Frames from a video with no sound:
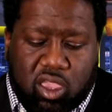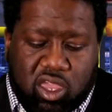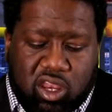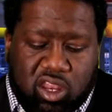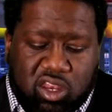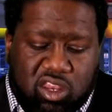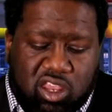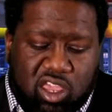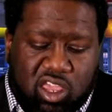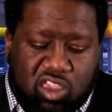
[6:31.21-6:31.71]

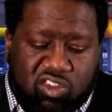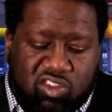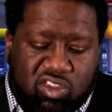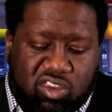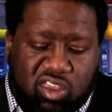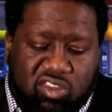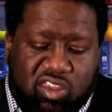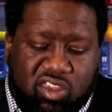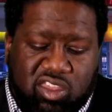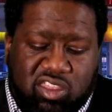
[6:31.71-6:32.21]
in
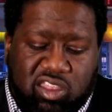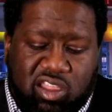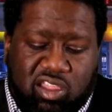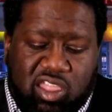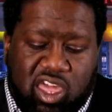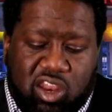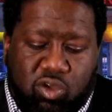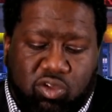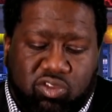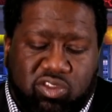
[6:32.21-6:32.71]
addition, they say the
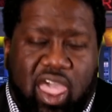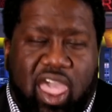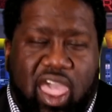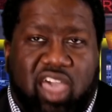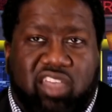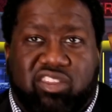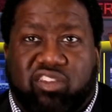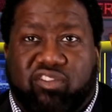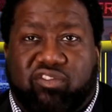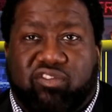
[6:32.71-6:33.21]
letter was
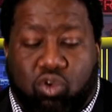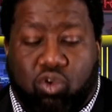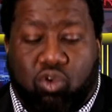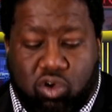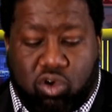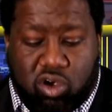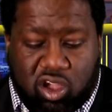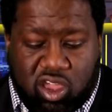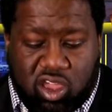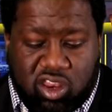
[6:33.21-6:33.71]
asking
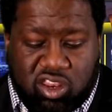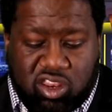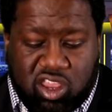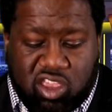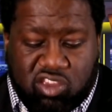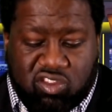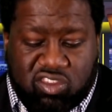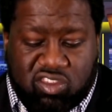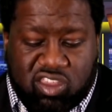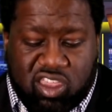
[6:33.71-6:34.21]
for an
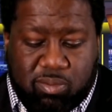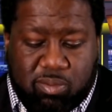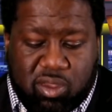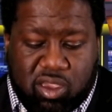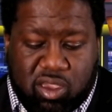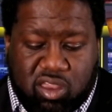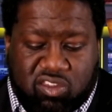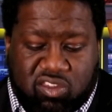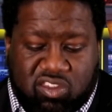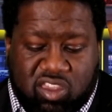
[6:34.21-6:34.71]
additional 10
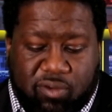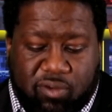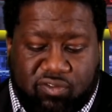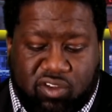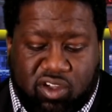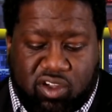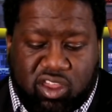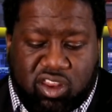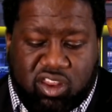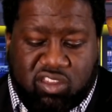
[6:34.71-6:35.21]
million to set up a
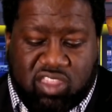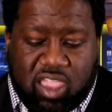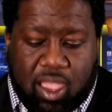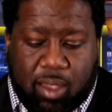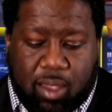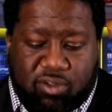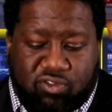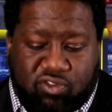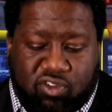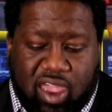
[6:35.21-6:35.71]
fund
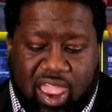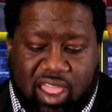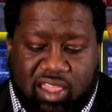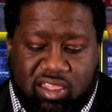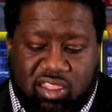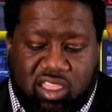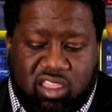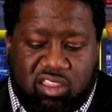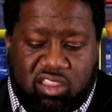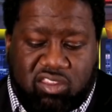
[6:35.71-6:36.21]
established for the
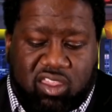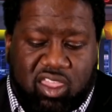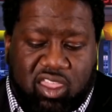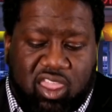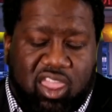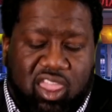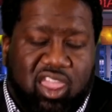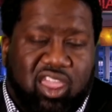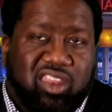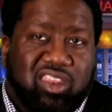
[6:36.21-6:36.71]
athletes,
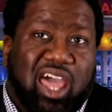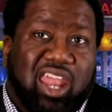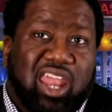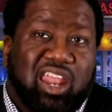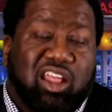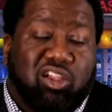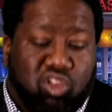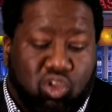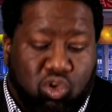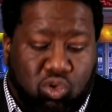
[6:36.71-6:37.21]

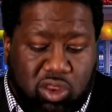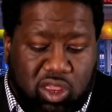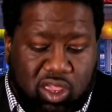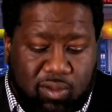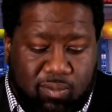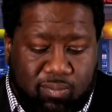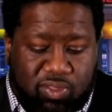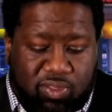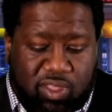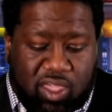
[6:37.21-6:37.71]
not
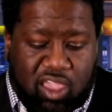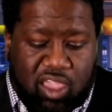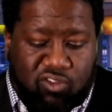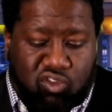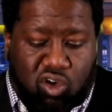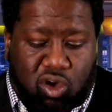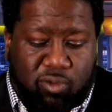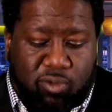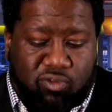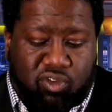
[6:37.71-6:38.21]
including the
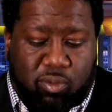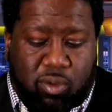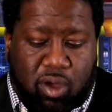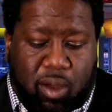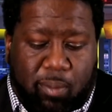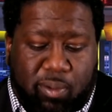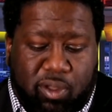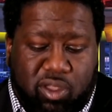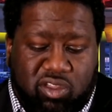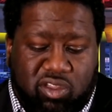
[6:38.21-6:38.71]
eight former
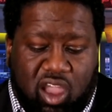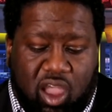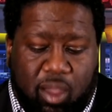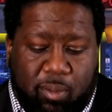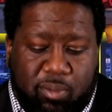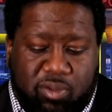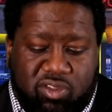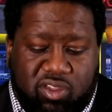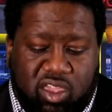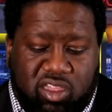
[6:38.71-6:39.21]
football players, to
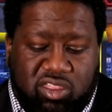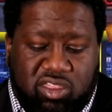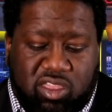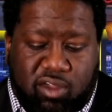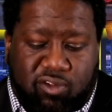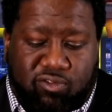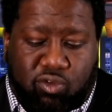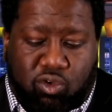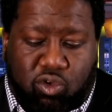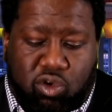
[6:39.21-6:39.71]
compensate
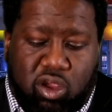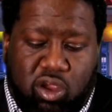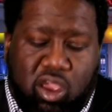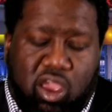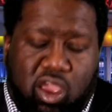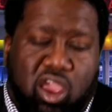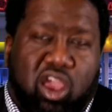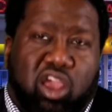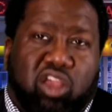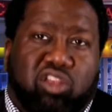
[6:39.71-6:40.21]
them for
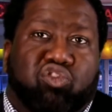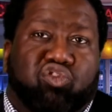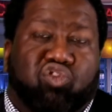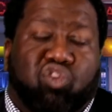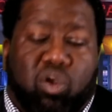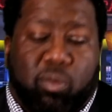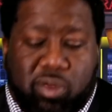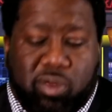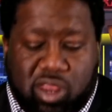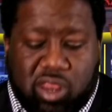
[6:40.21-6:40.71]

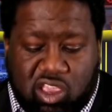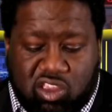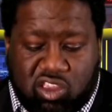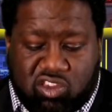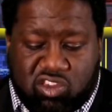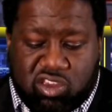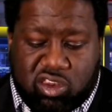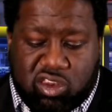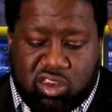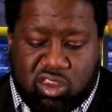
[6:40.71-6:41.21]

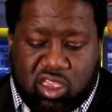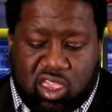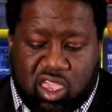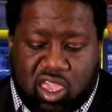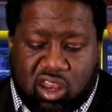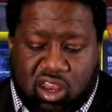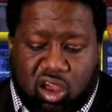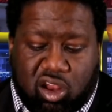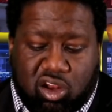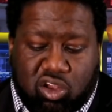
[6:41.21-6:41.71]
discrimination
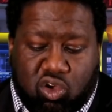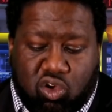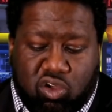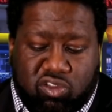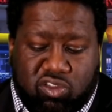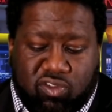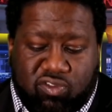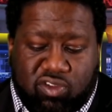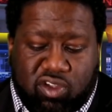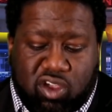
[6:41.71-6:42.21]
and
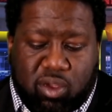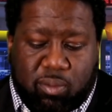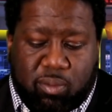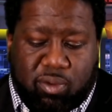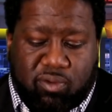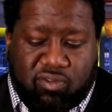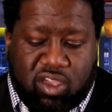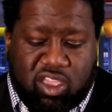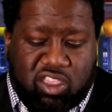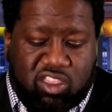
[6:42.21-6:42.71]
ongoing severe
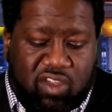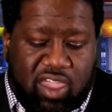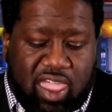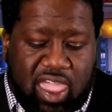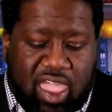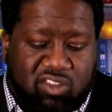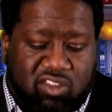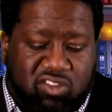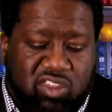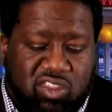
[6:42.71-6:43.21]
and pervasive
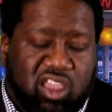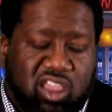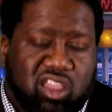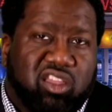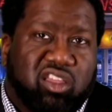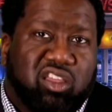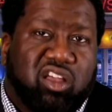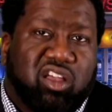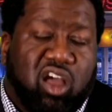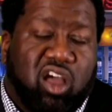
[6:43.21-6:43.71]
acts
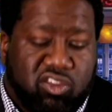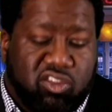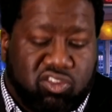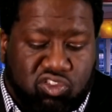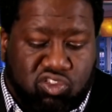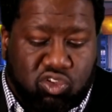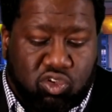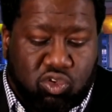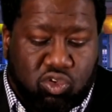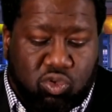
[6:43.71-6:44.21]
that
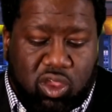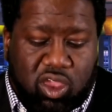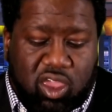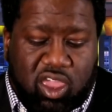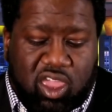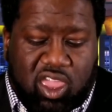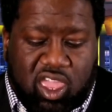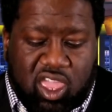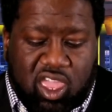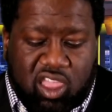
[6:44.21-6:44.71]
constitute
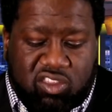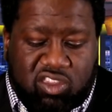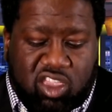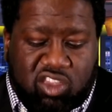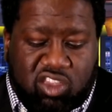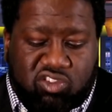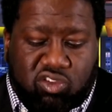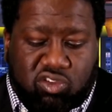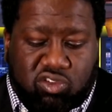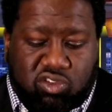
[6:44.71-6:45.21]

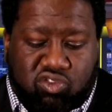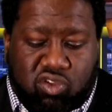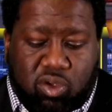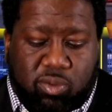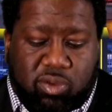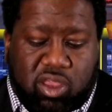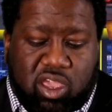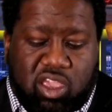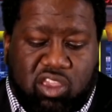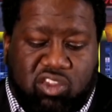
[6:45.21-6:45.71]
intentional
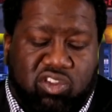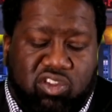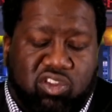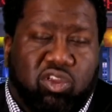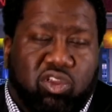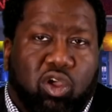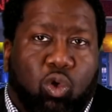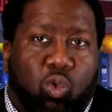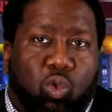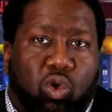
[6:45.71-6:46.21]

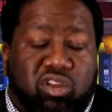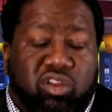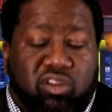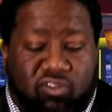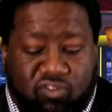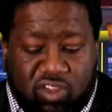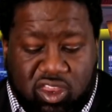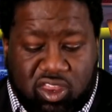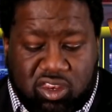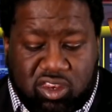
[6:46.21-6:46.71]
discrimination where
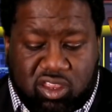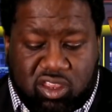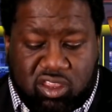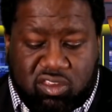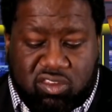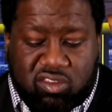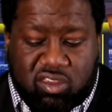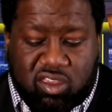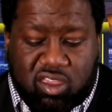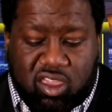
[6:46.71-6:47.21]

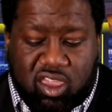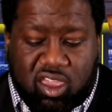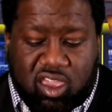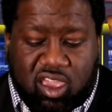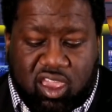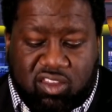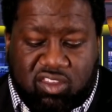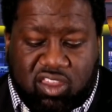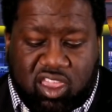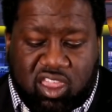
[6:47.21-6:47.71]
defendants
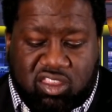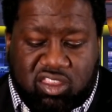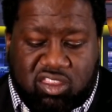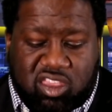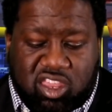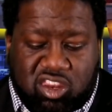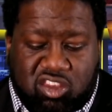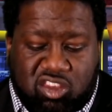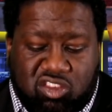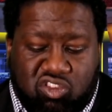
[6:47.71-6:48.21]
is
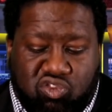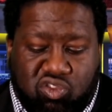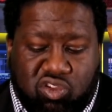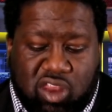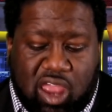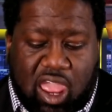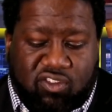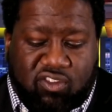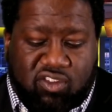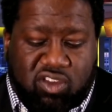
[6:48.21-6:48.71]
intended to
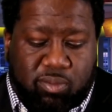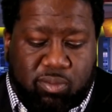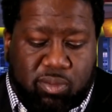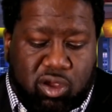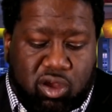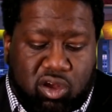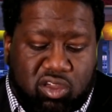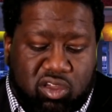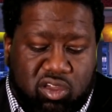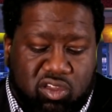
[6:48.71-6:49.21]
treat African
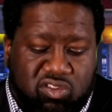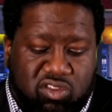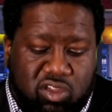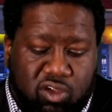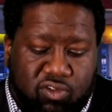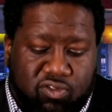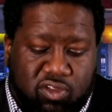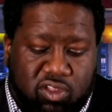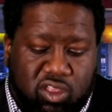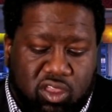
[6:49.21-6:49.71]
Americans
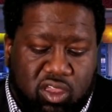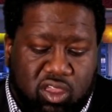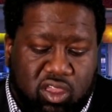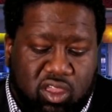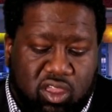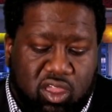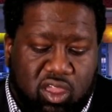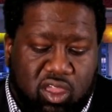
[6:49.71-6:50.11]
differently.